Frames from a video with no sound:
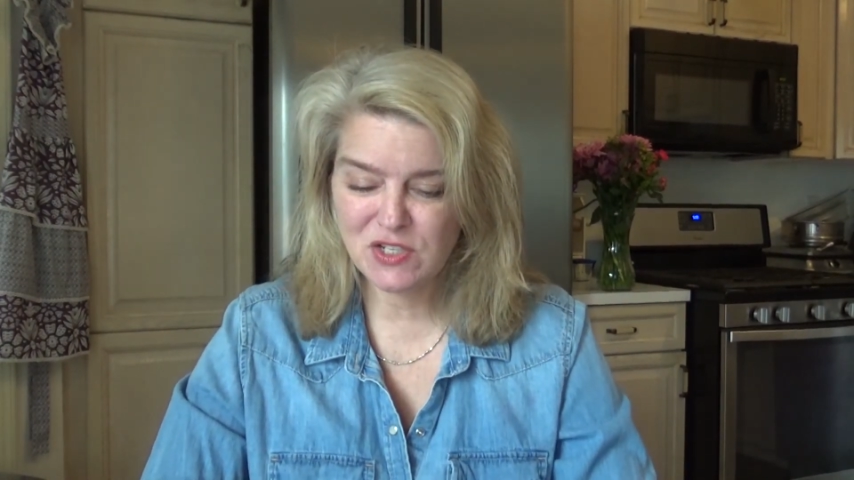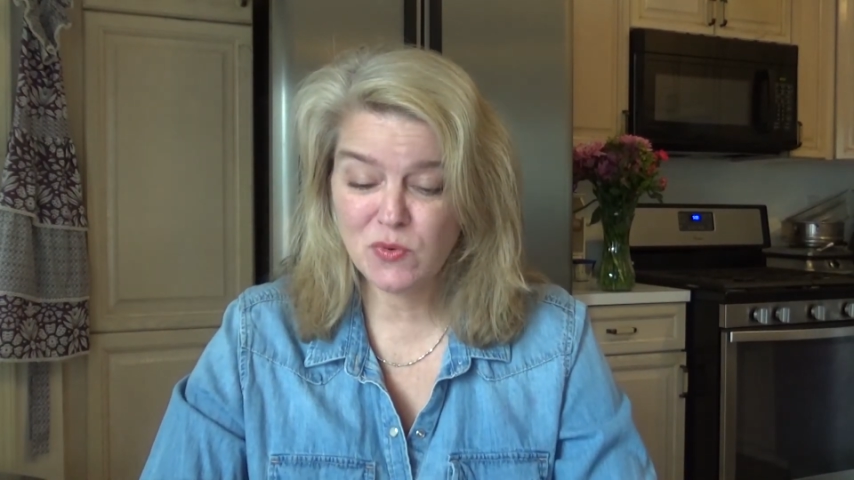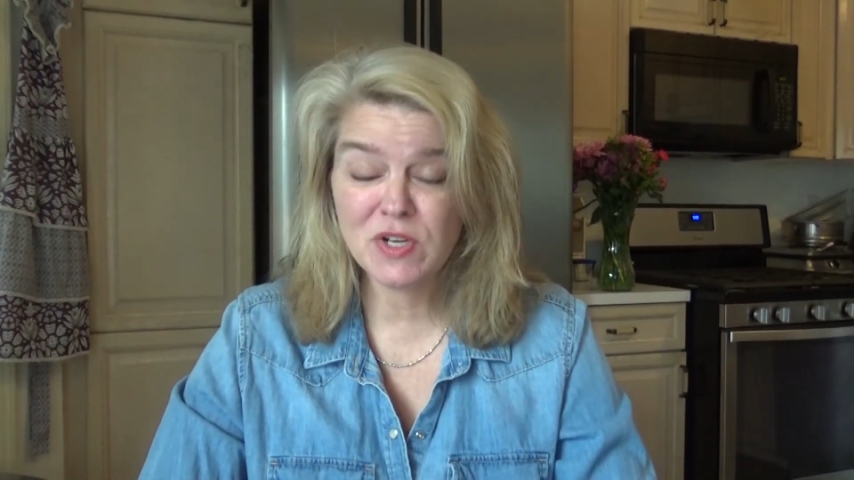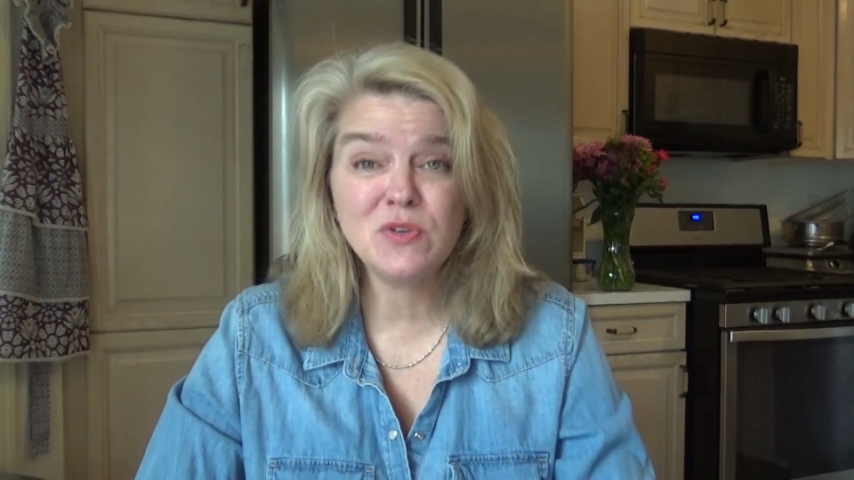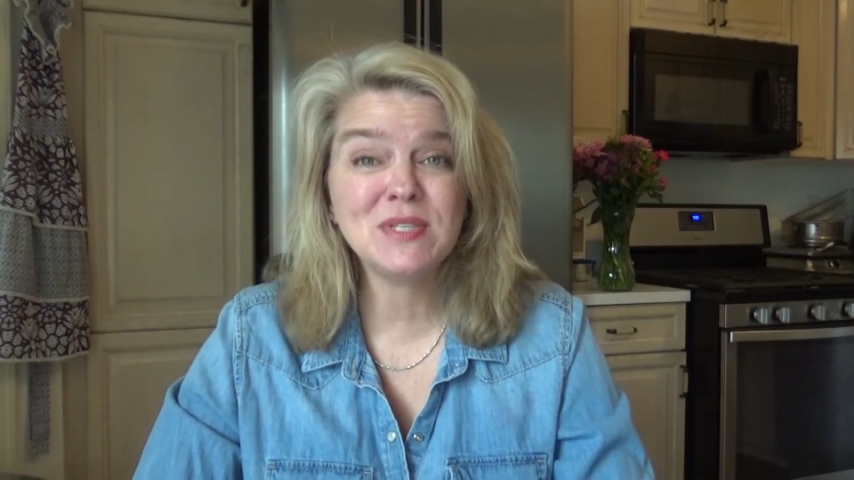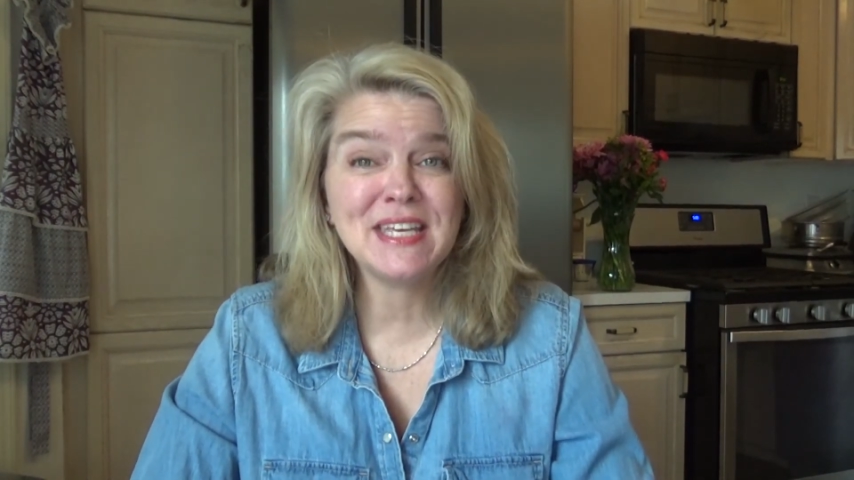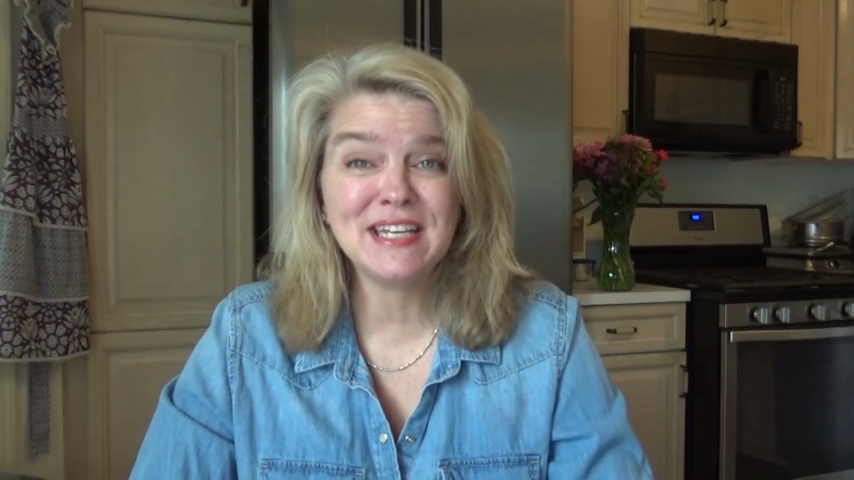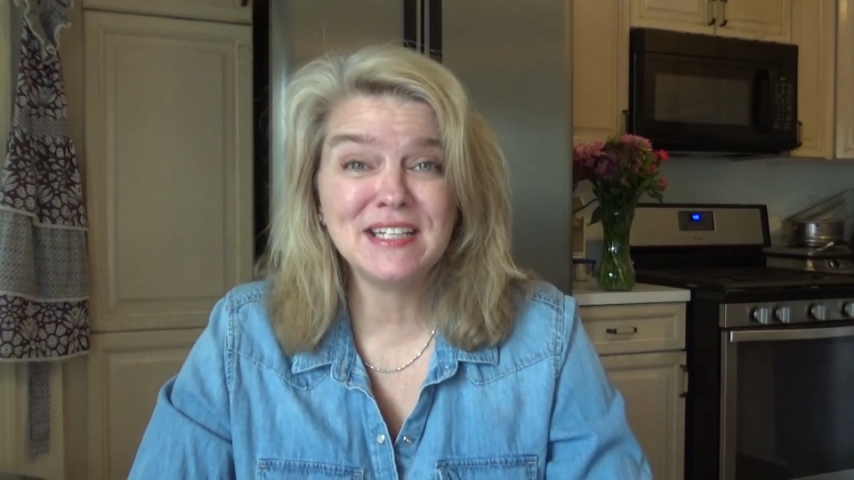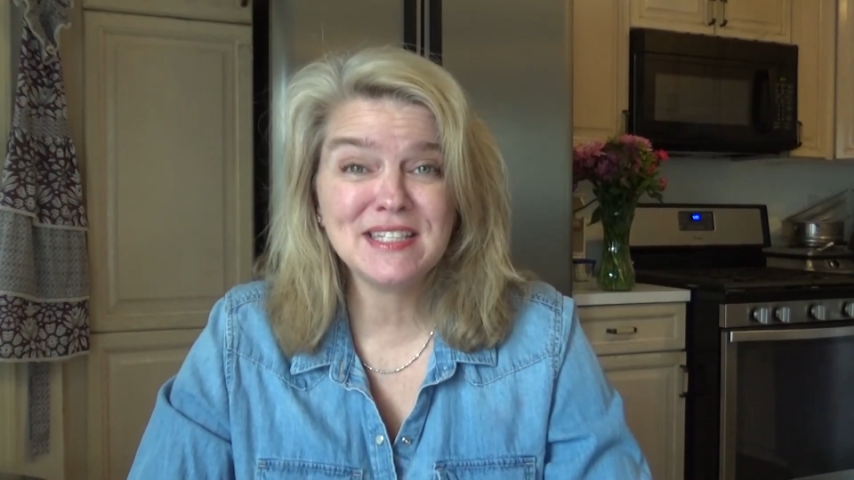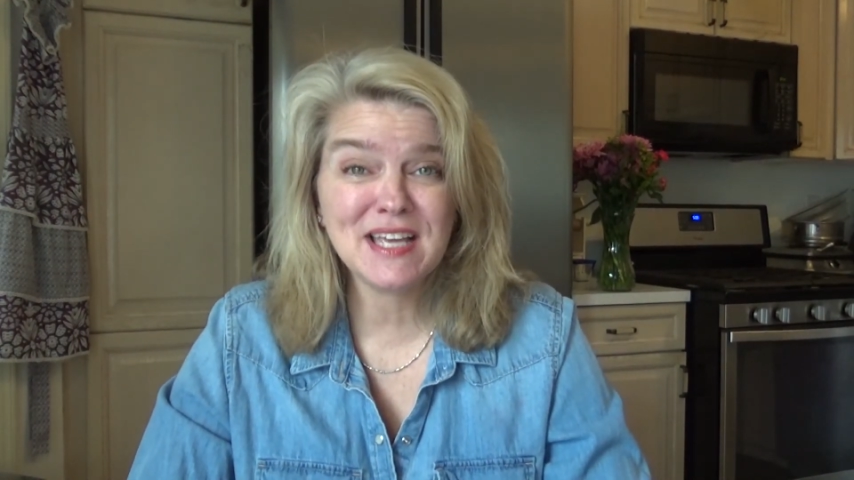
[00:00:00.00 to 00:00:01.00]
You were using an
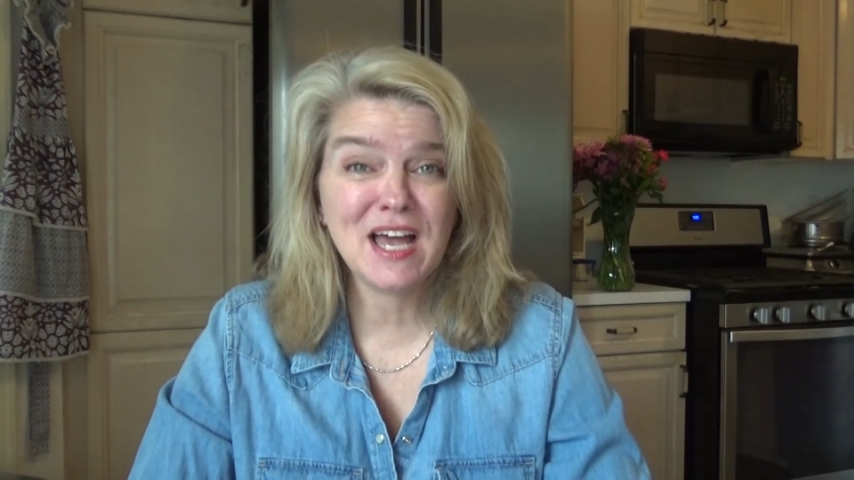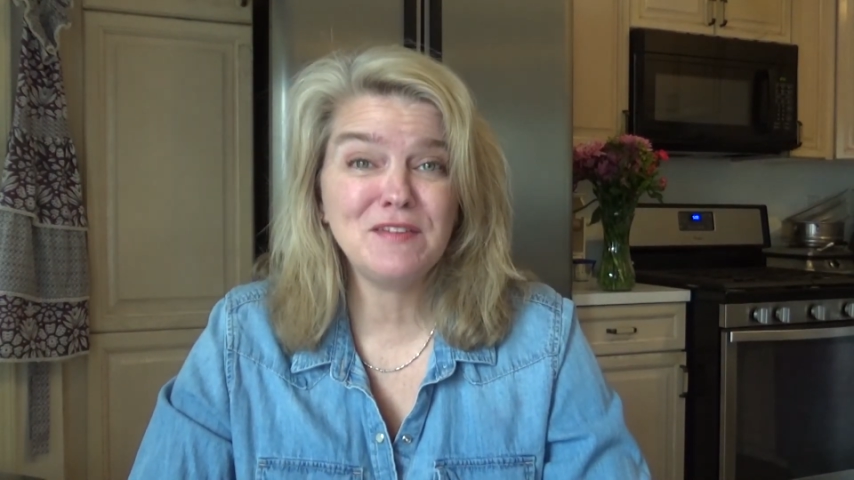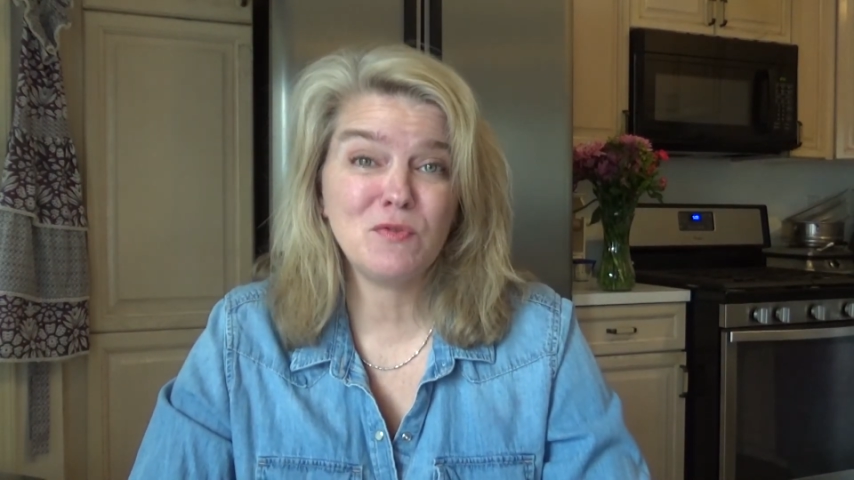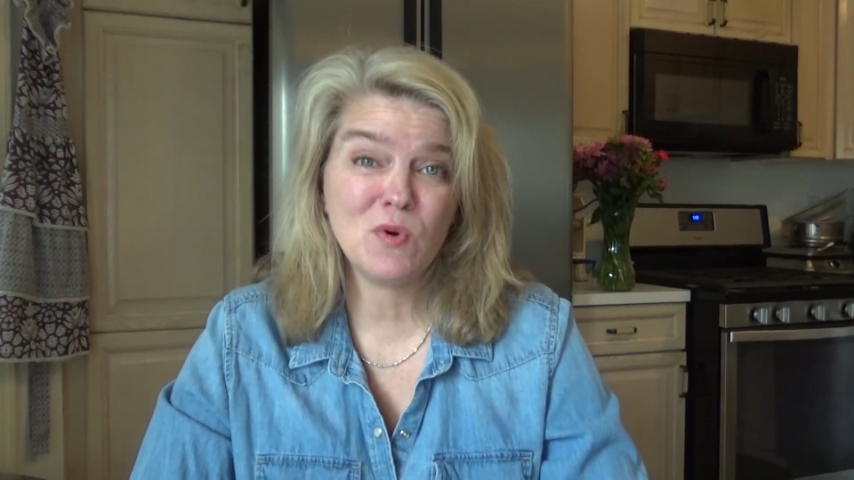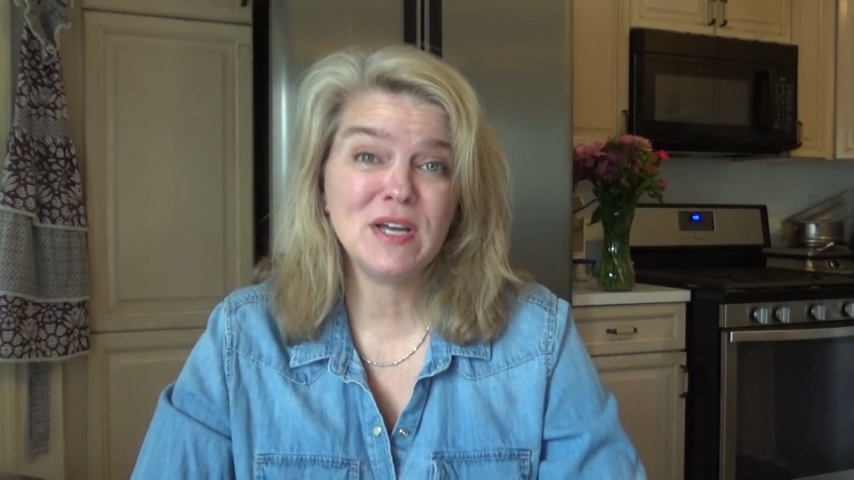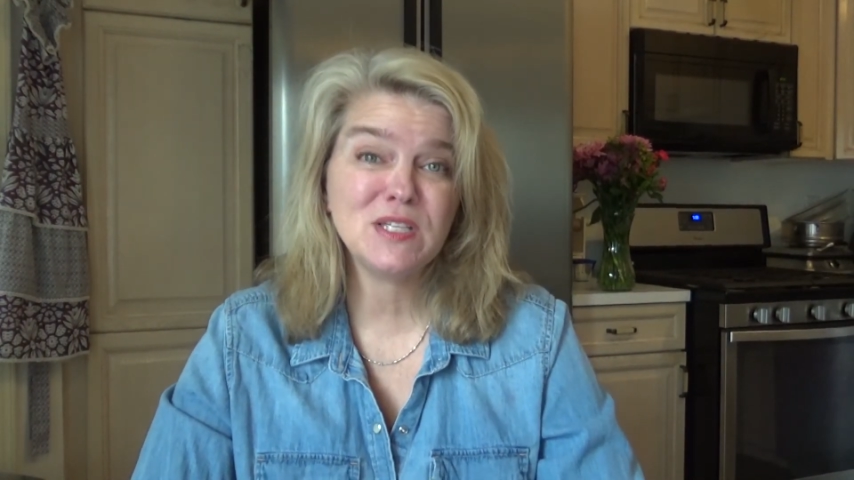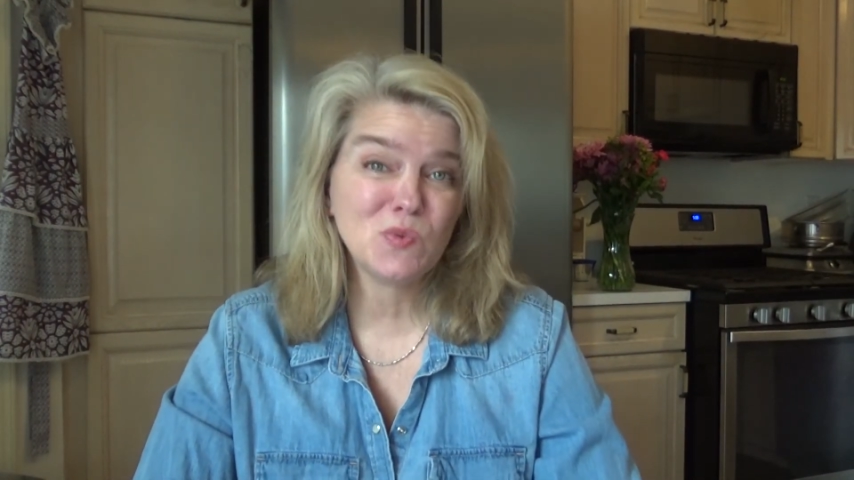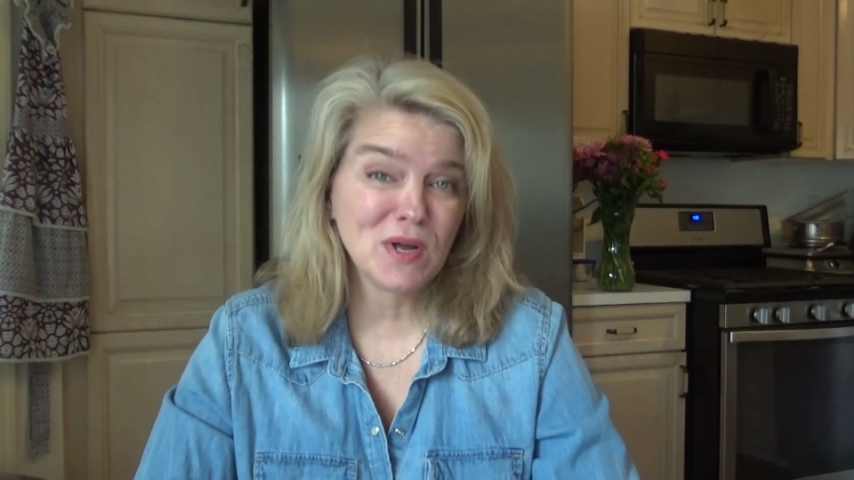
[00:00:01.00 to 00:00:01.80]
inside voice.